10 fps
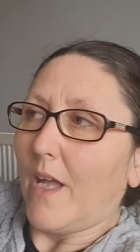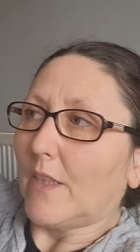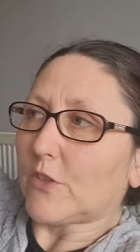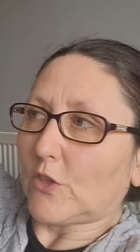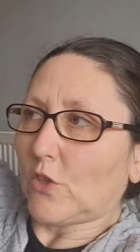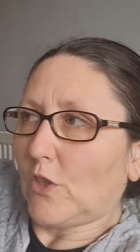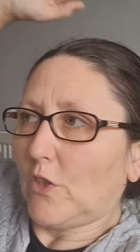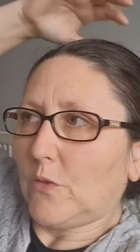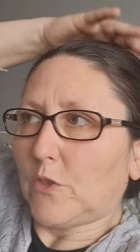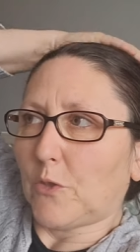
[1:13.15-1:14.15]
So I took a
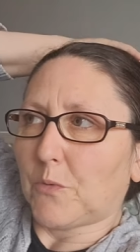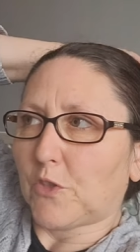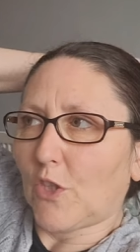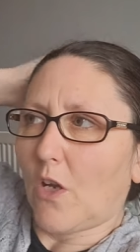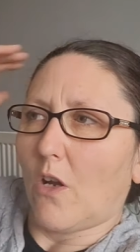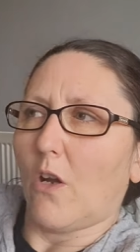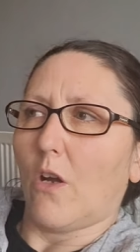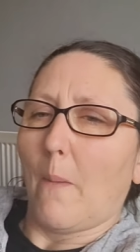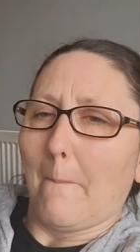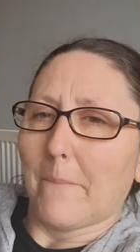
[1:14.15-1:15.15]
YouTube short,
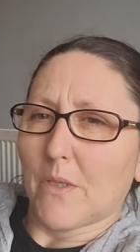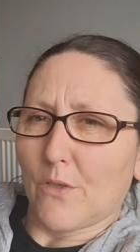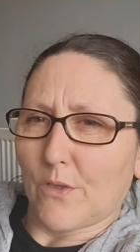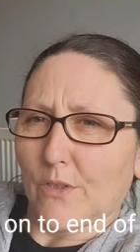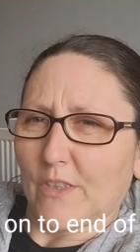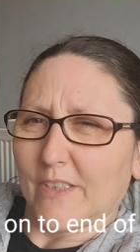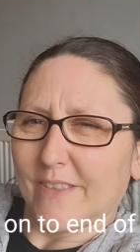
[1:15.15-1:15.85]
but